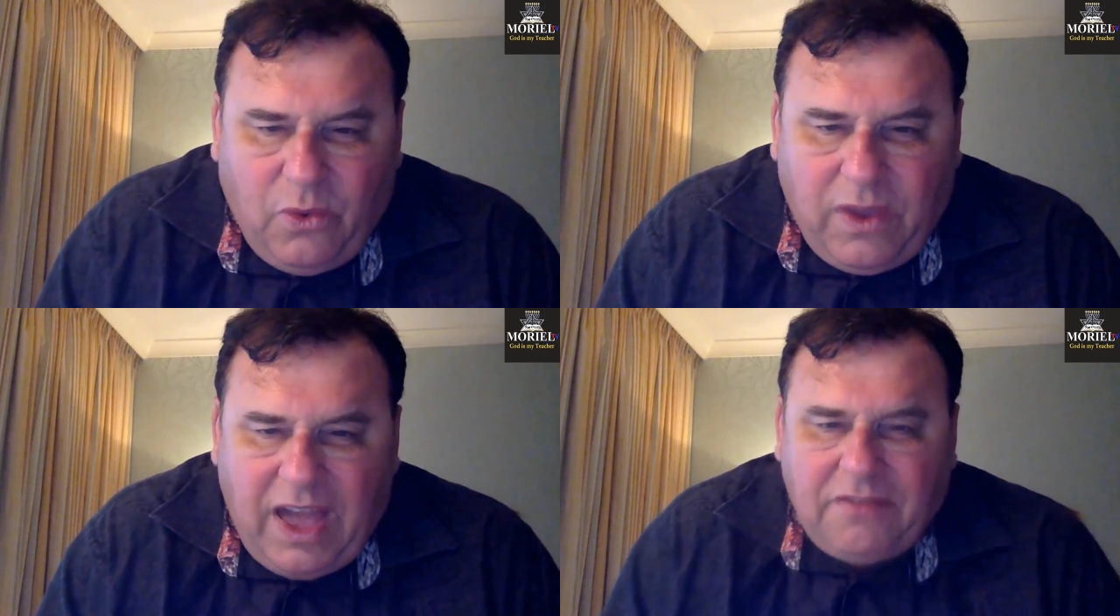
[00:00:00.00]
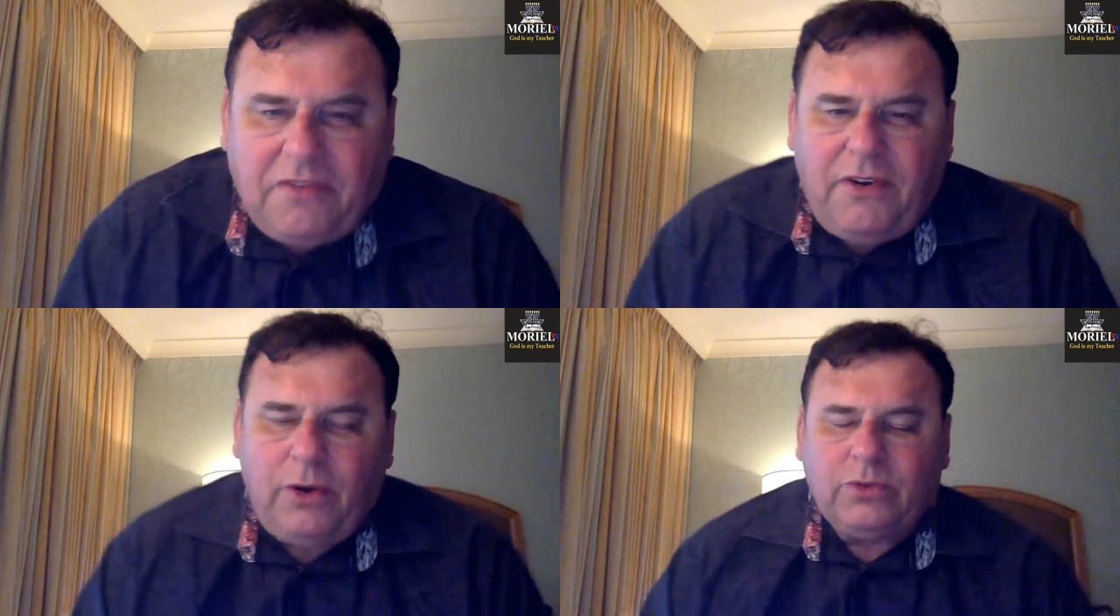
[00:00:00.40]
We have a
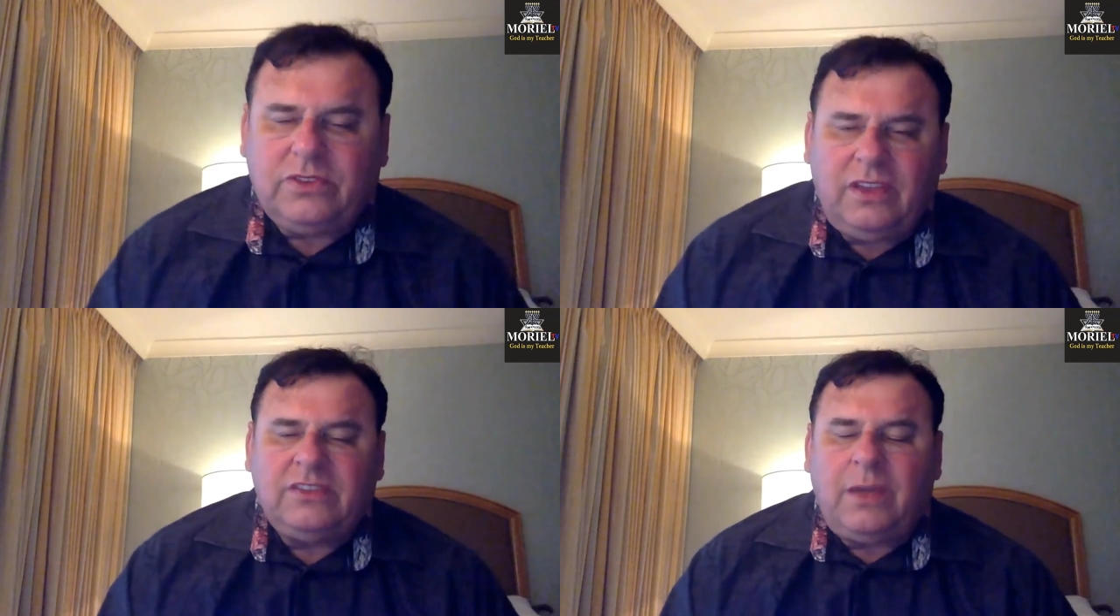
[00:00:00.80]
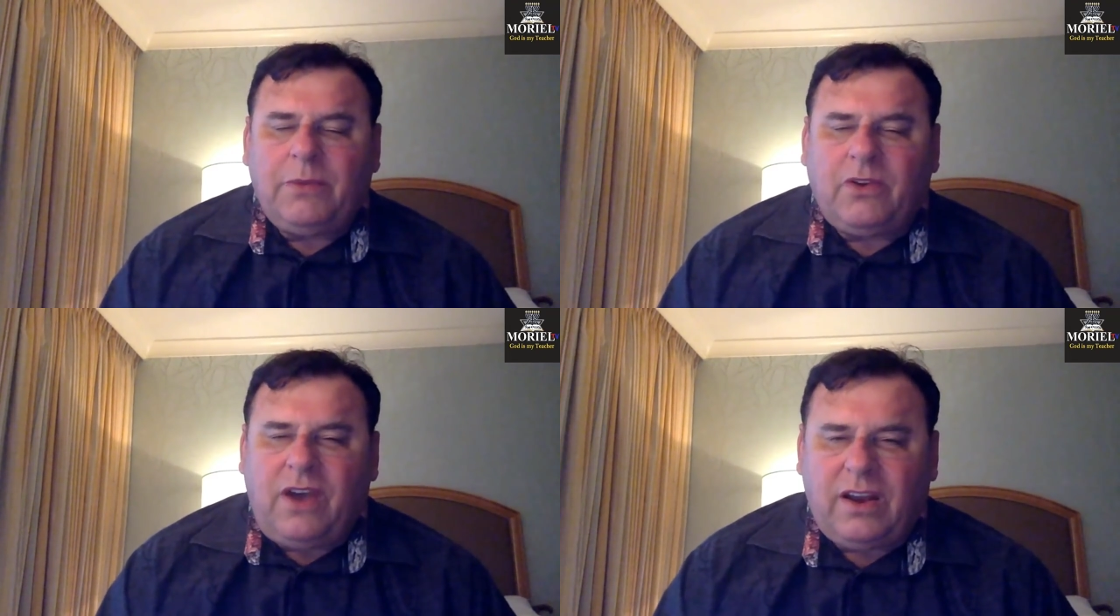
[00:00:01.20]
vote in
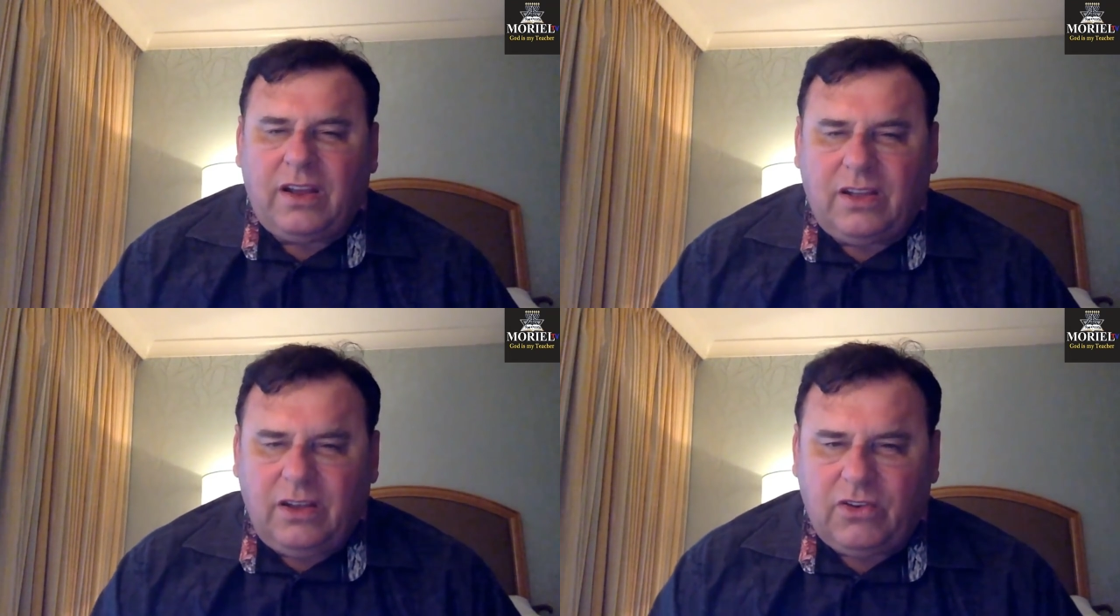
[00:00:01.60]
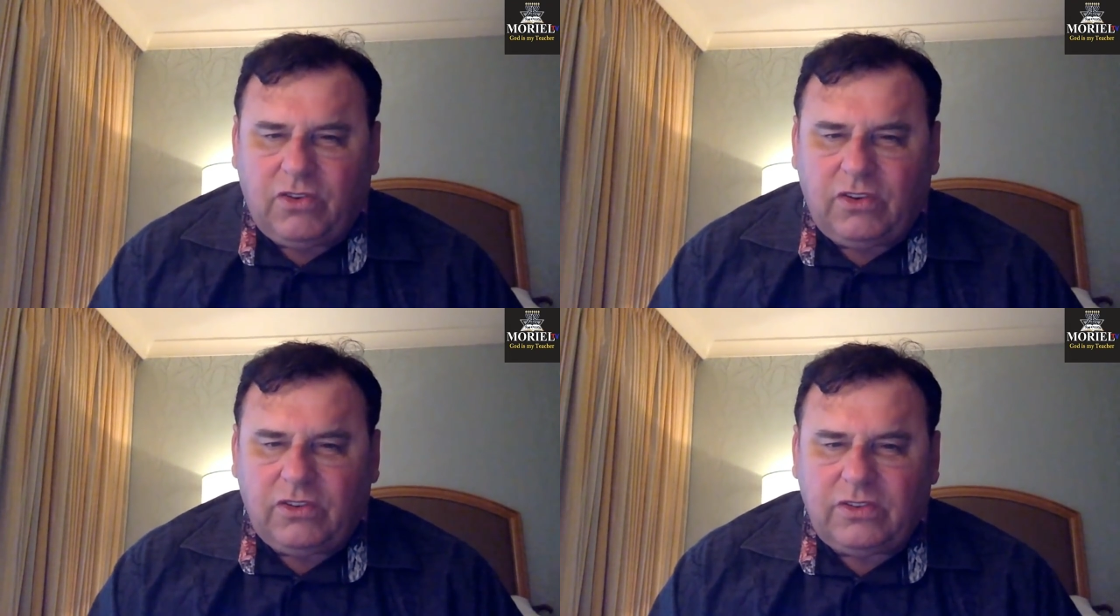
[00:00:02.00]
democratic
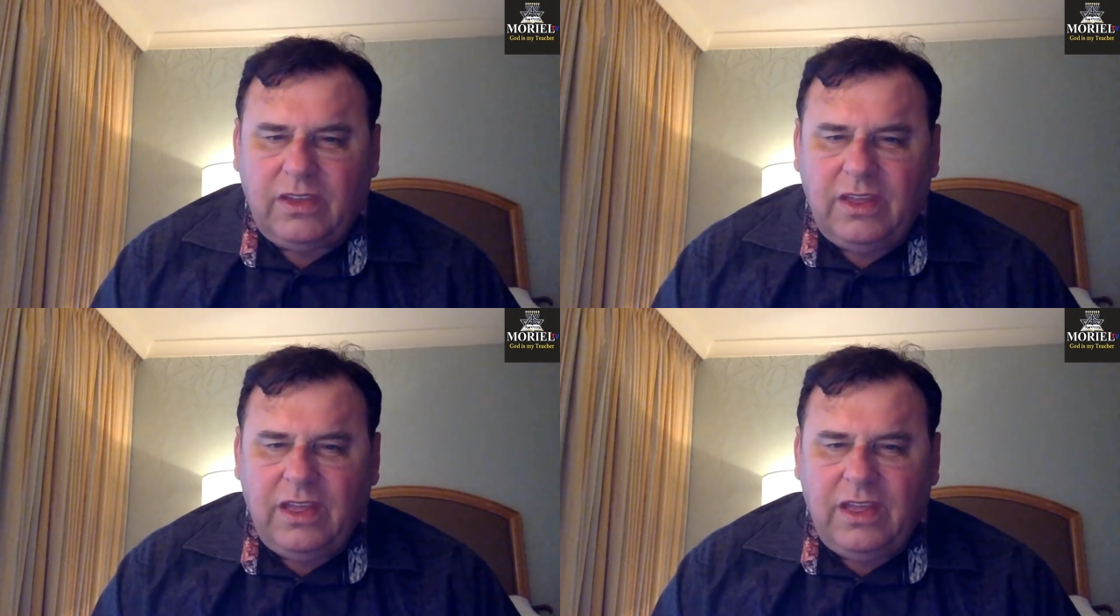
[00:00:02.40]
countries,